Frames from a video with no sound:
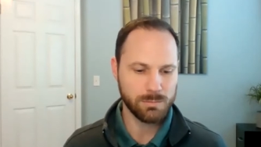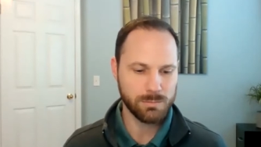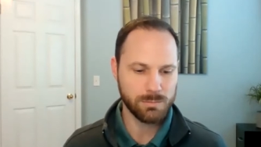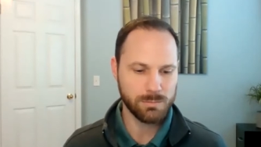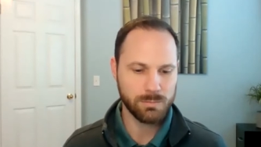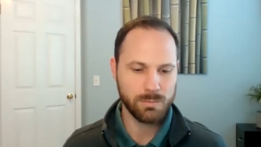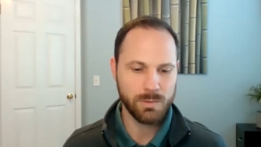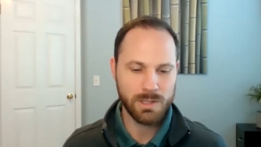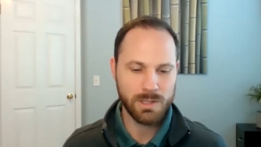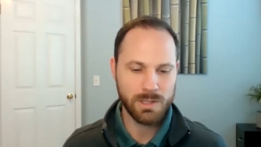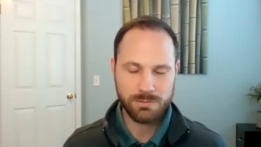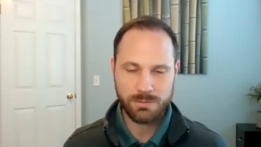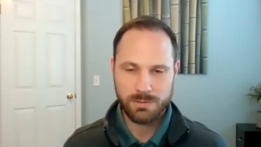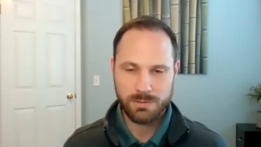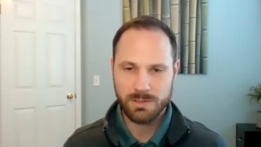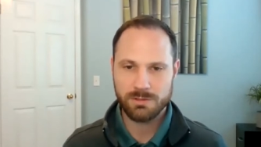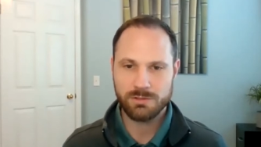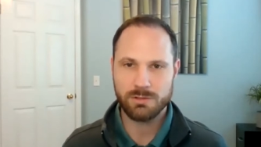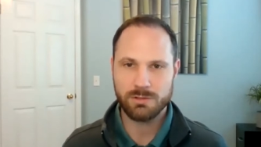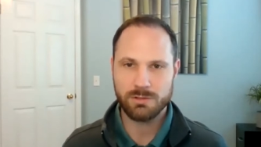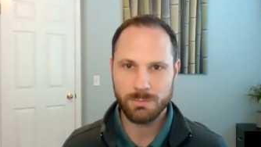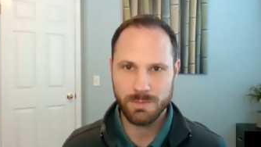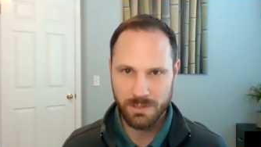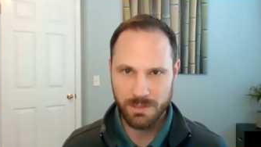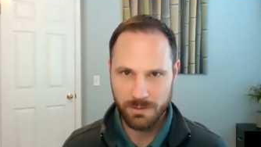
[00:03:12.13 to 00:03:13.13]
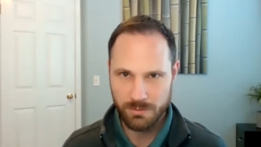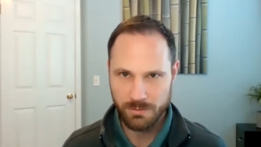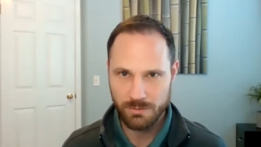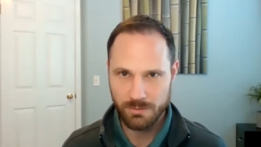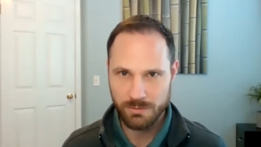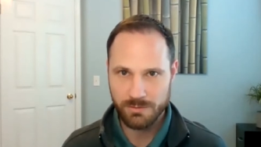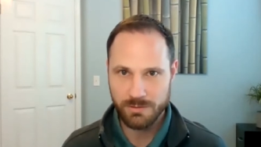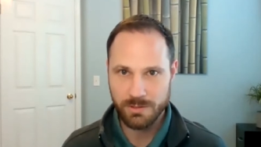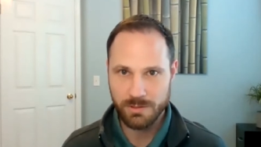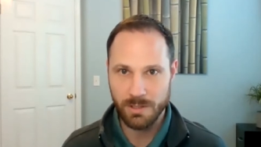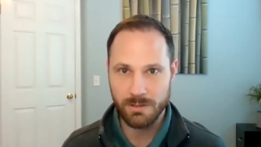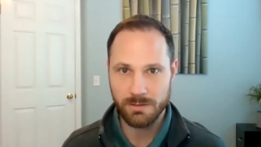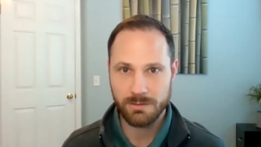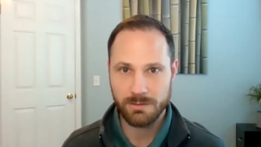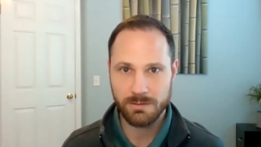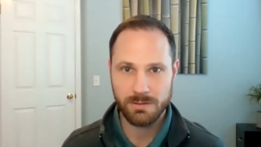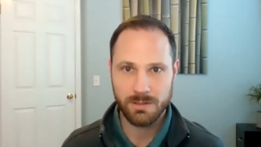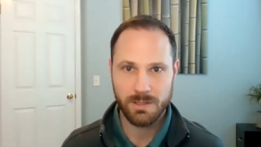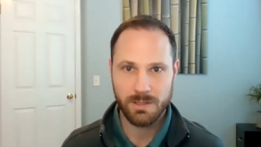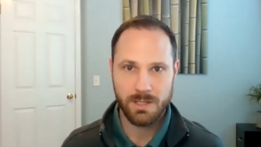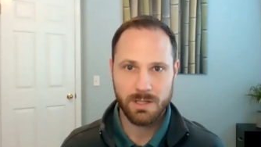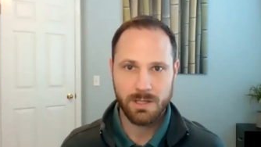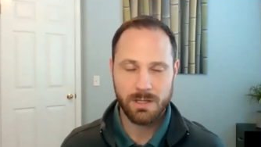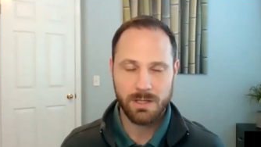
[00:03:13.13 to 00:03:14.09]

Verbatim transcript: what traditional medicinals does